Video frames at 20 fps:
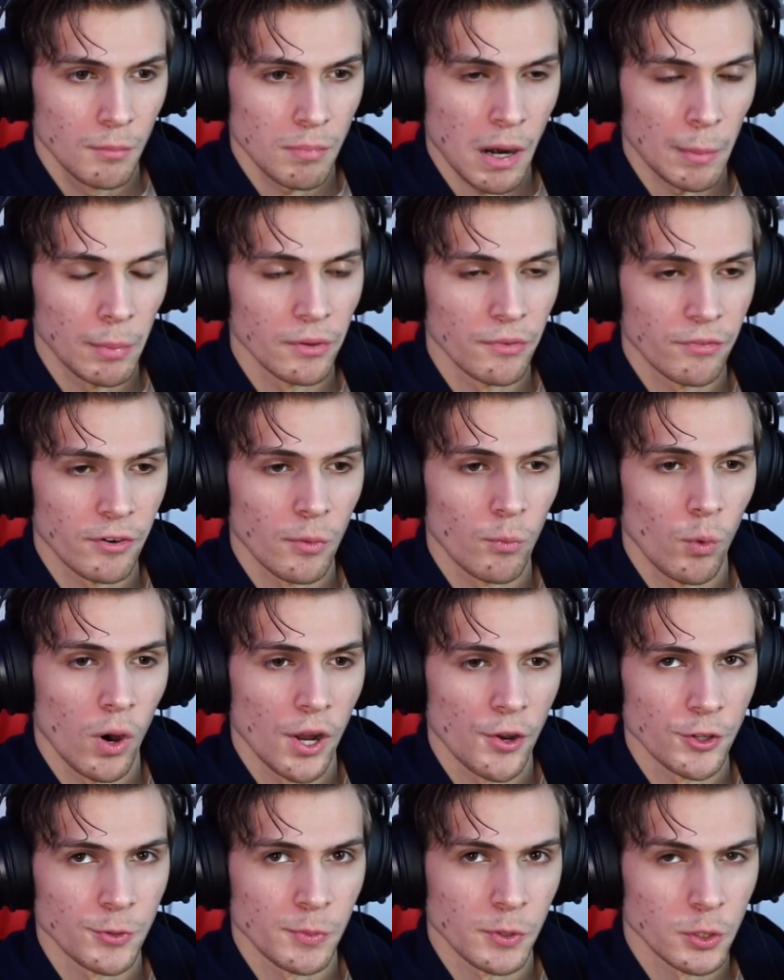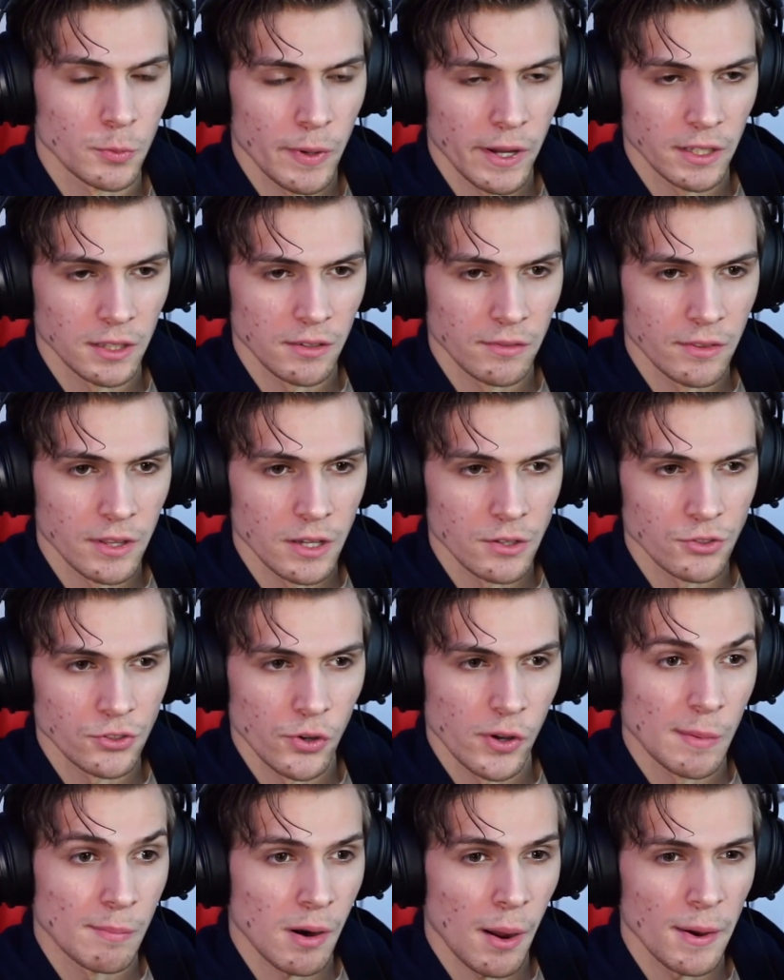Probably from Wanda's perspective, though,
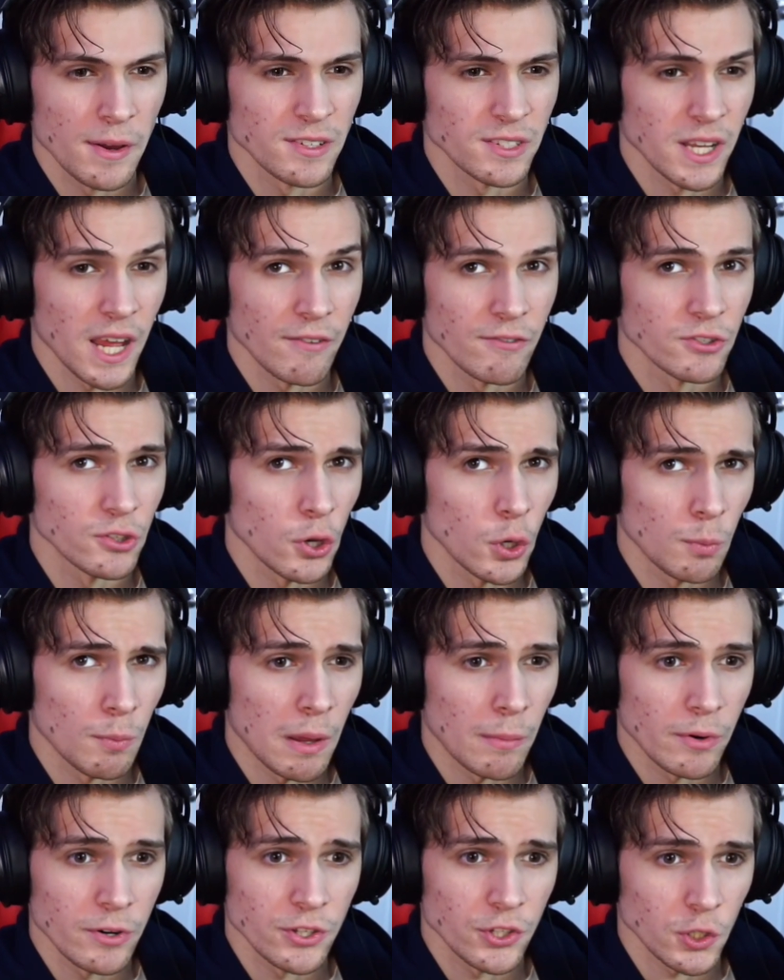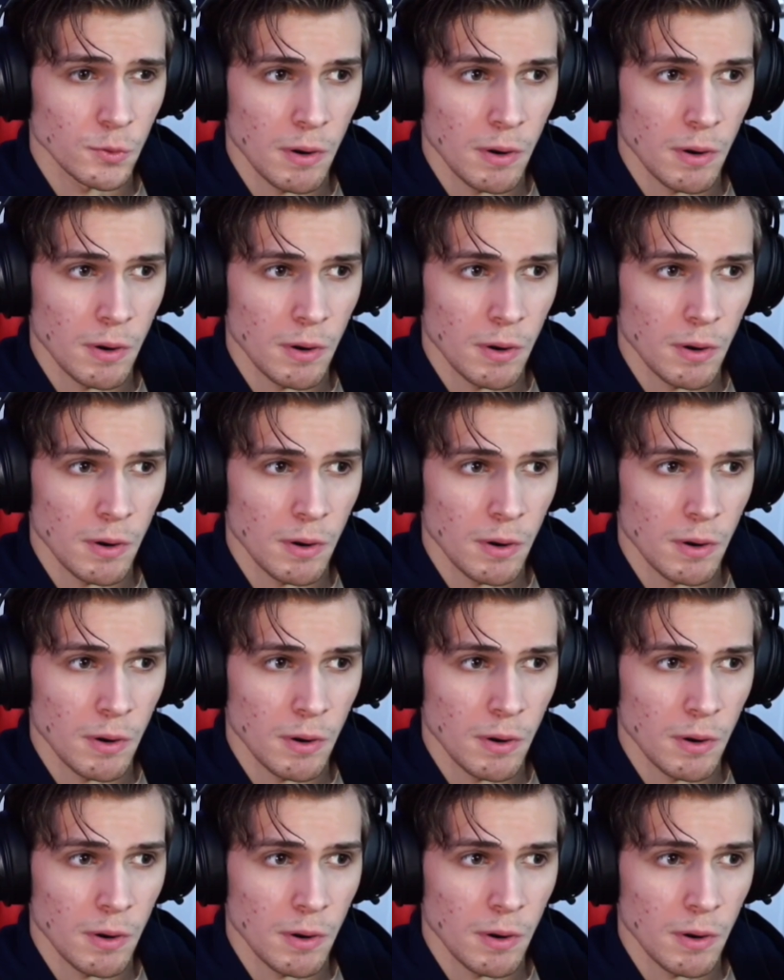so he probably doesn't have his own memories,